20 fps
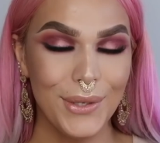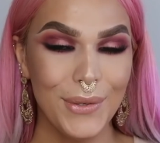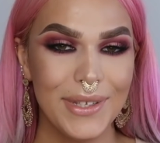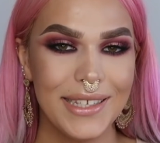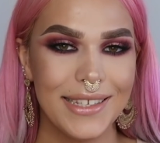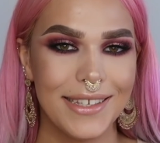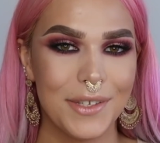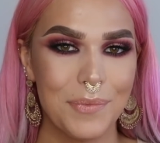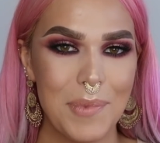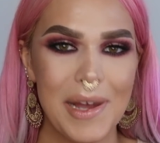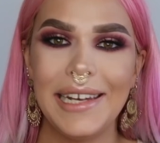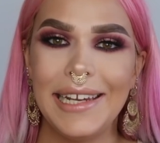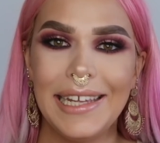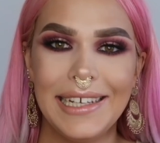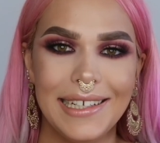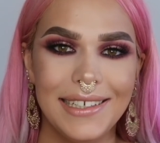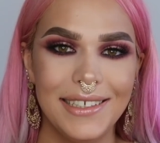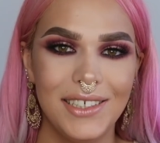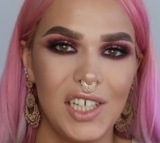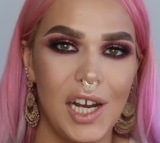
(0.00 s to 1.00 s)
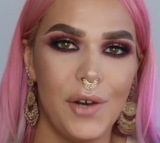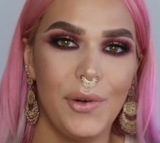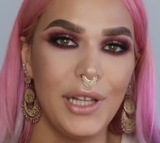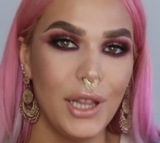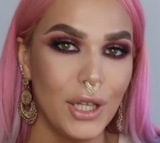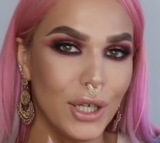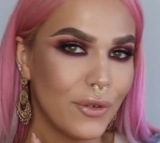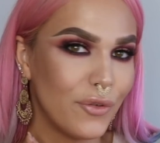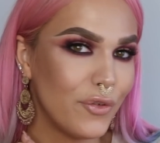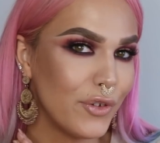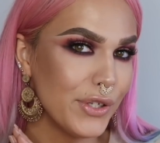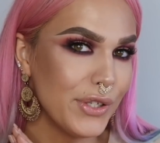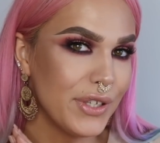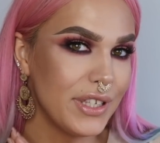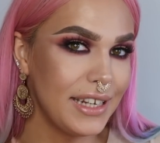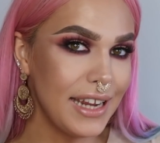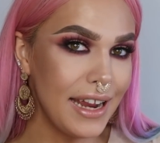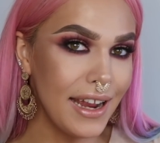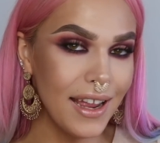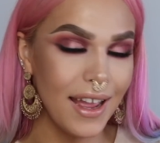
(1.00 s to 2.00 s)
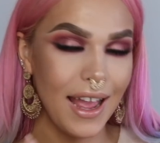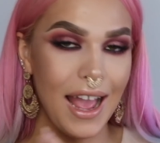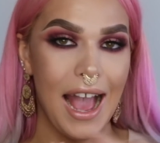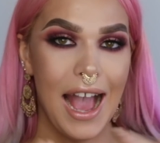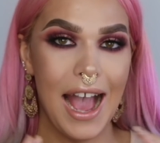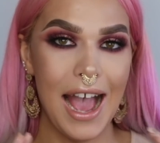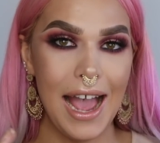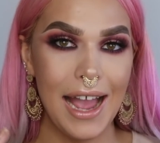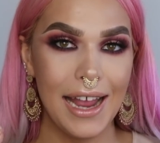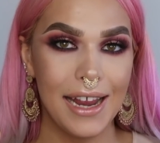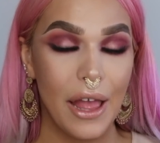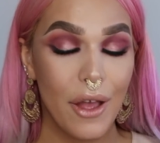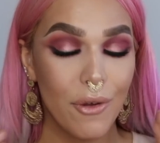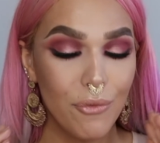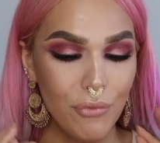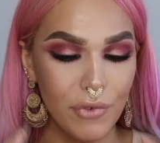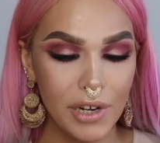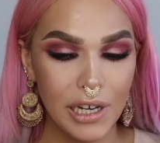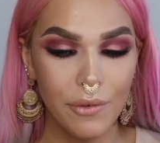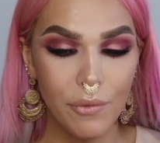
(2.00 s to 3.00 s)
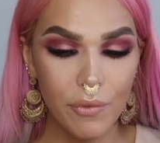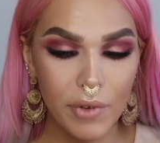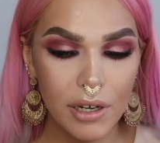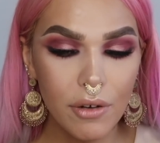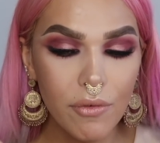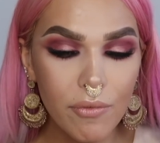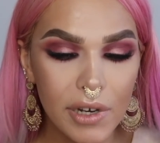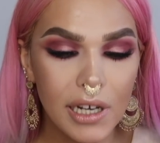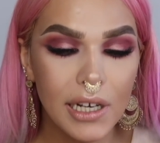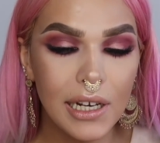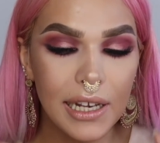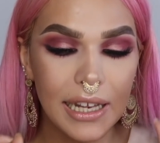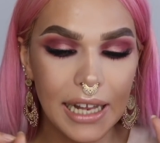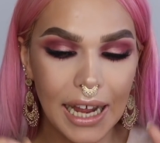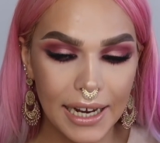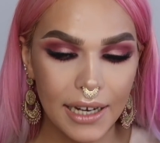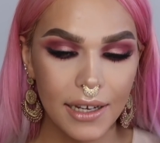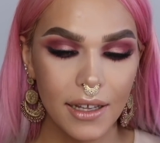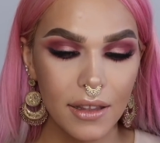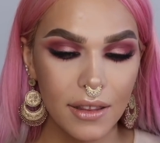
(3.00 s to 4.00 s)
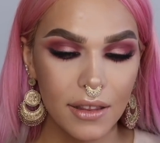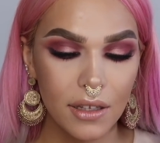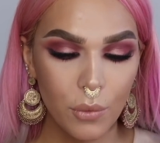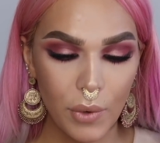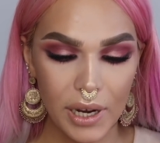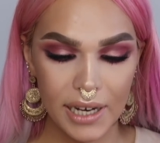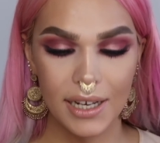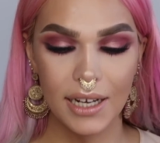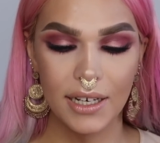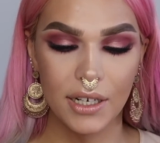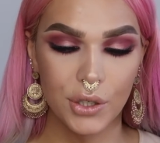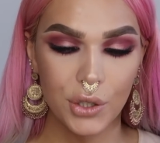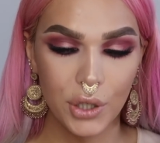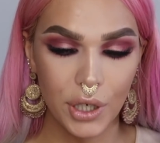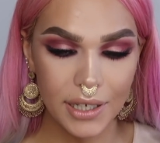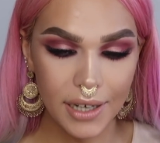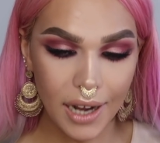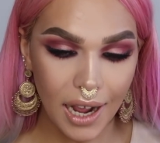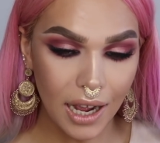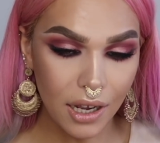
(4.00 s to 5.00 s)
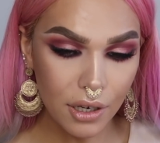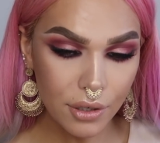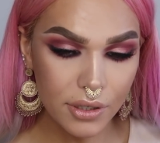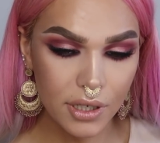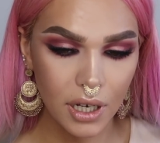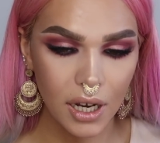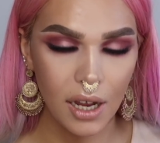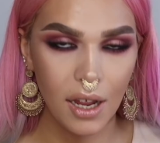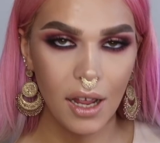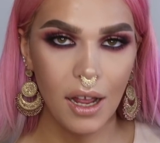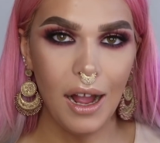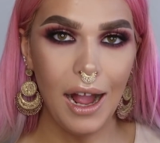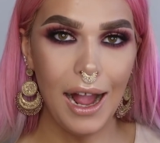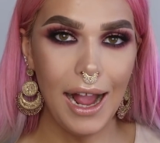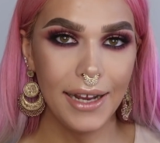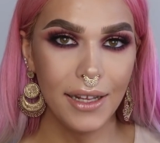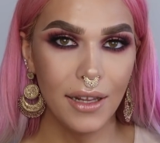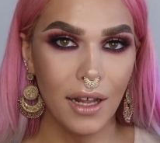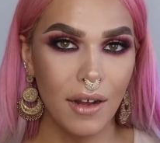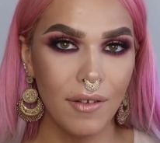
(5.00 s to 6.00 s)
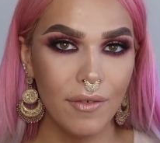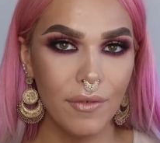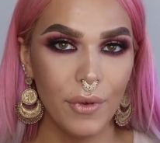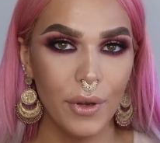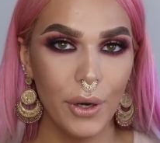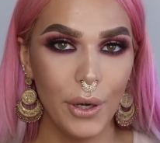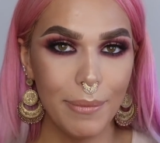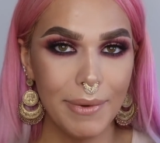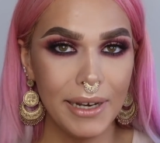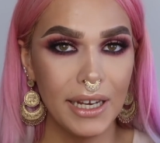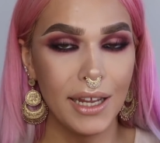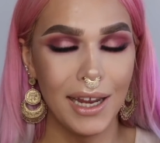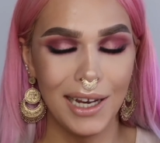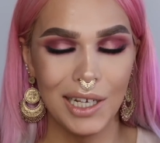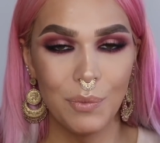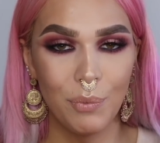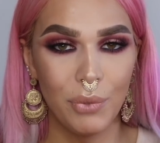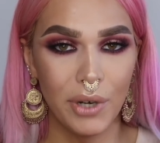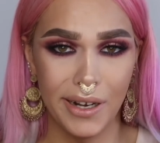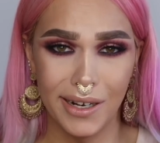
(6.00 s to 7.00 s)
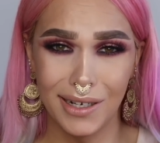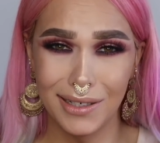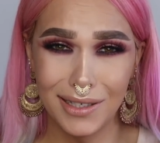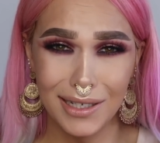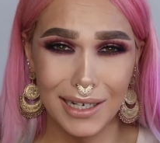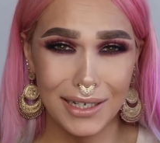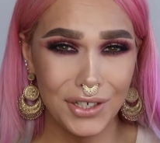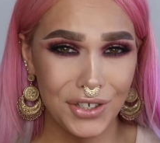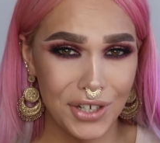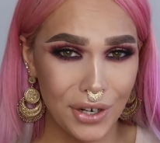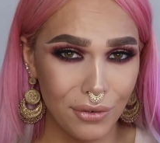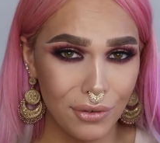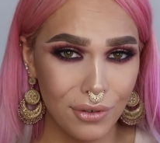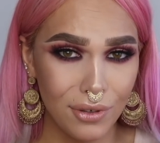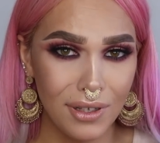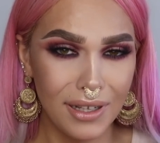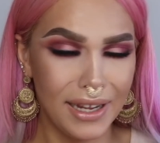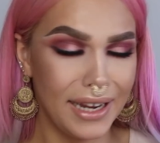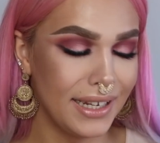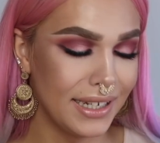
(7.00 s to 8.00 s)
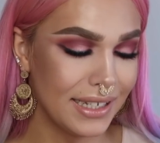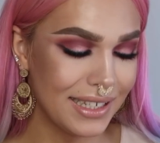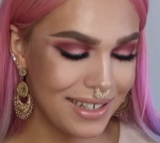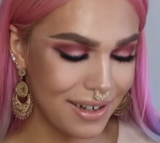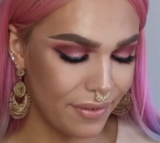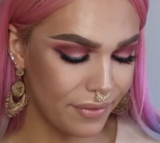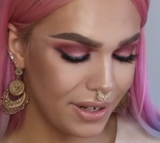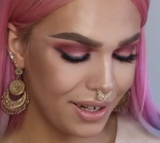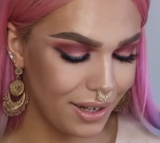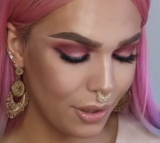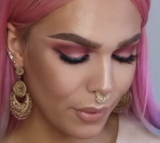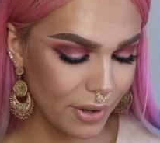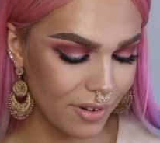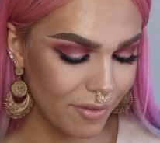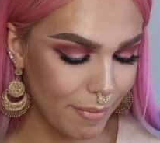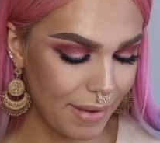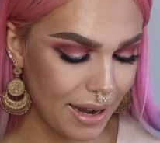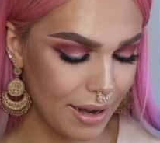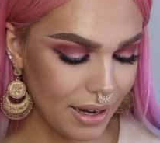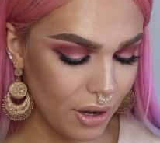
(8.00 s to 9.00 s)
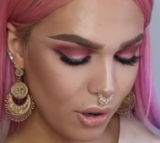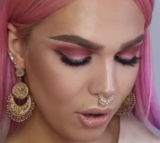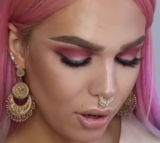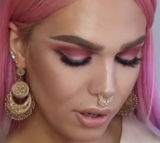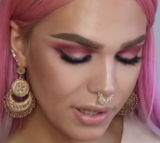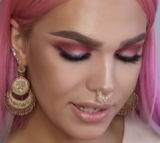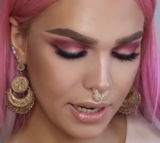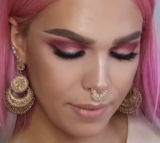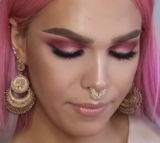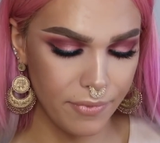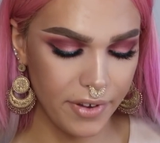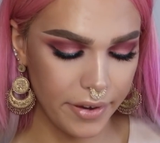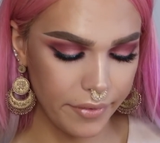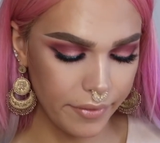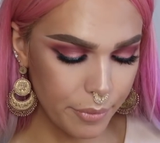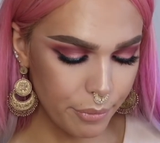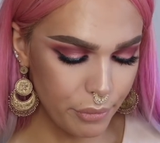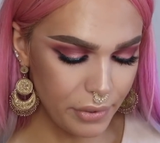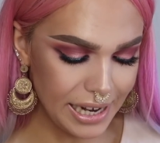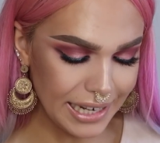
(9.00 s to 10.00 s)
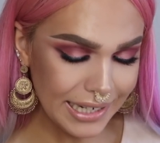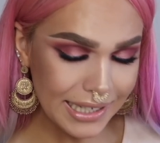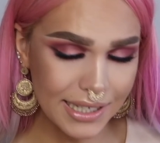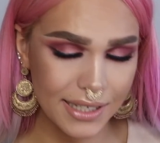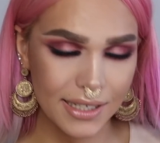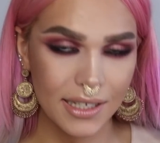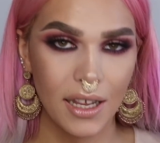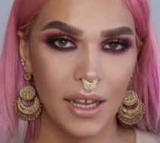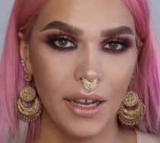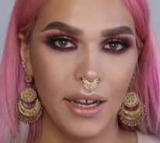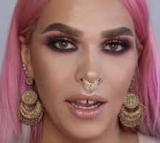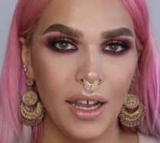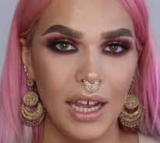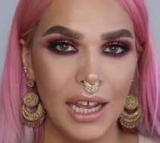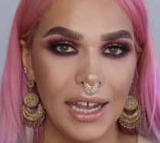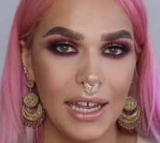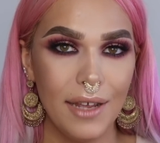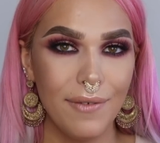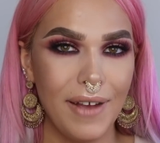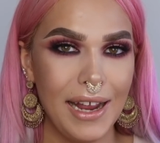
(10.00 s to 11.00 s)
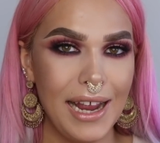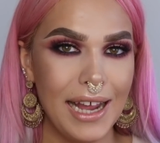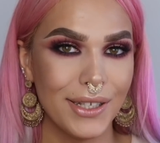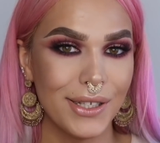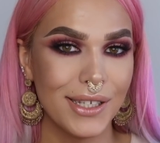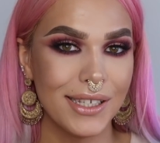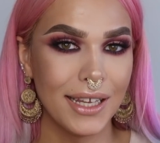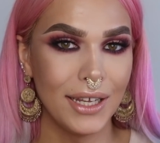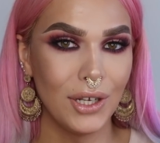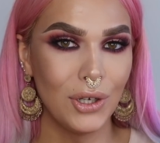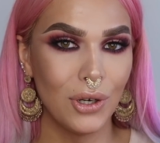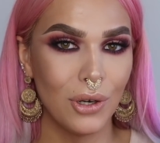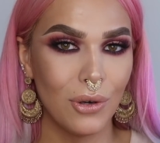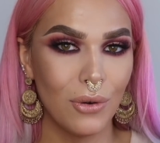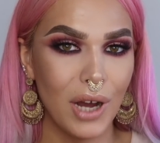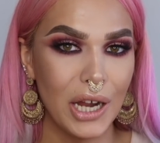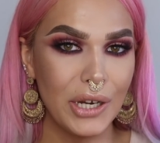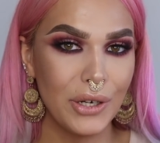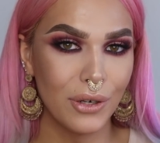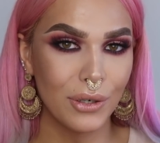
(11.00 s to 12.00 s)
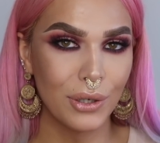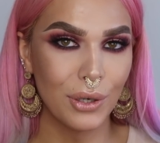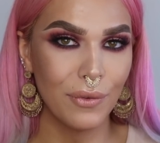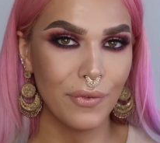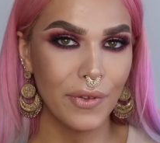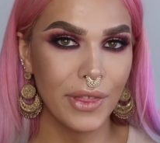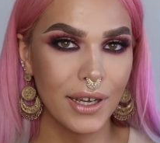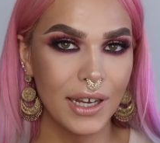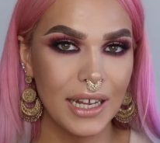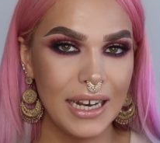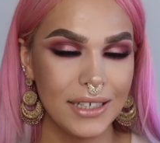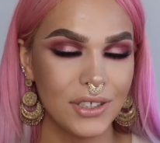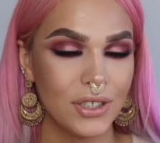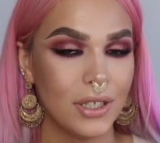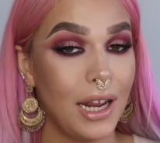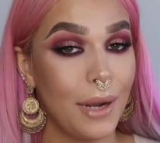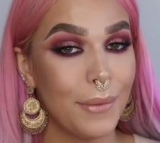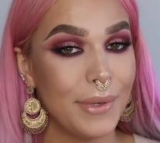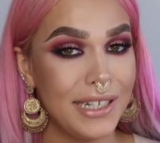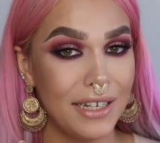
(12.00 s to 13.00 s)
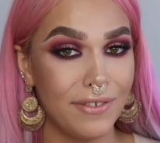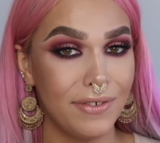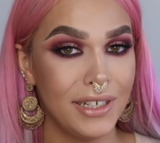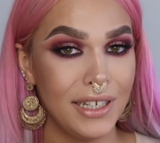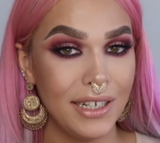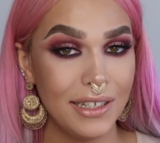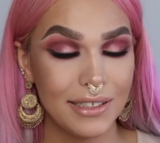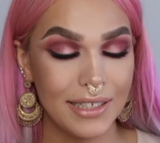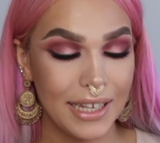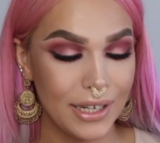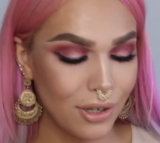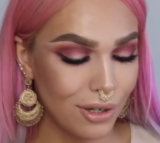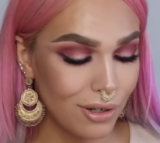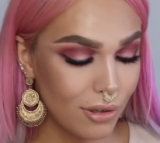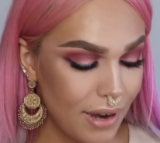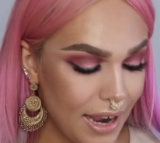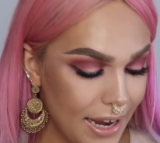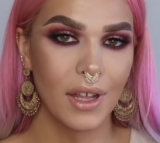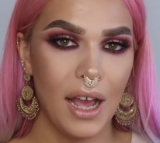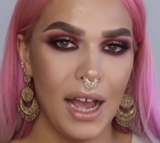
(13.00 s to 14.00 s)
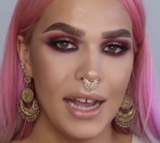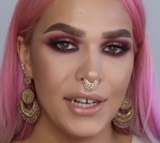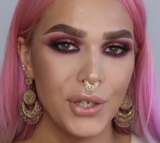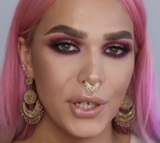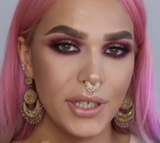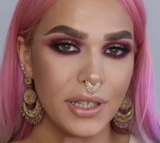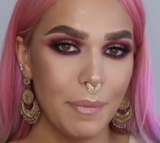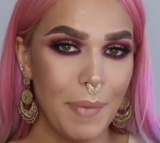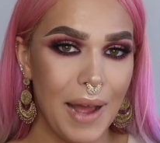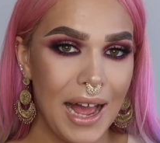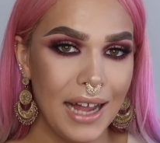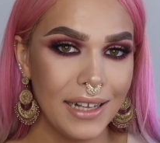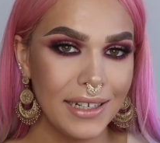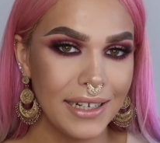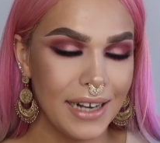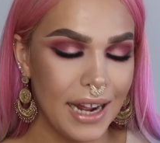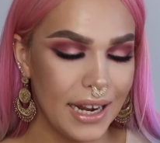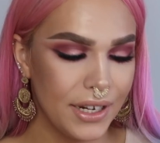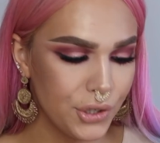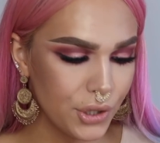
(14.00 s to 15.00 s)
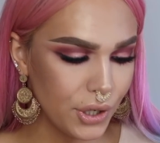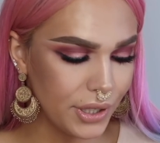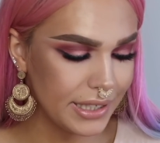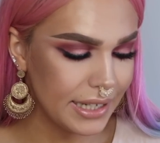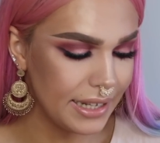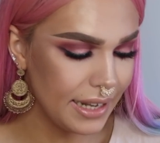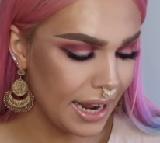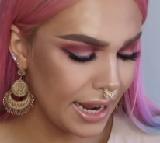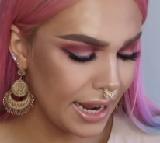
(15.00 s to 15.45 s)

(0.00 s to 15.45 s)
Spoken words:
So this is my naked cherry look for today. I really like the way that it turned out. I love Urban Decay's products in general. Like, it's definitely one of my all-time favorite brands. If I had to say go or no go for the collection, I would definitely say go. I enjoyed the palette, I enjoyed the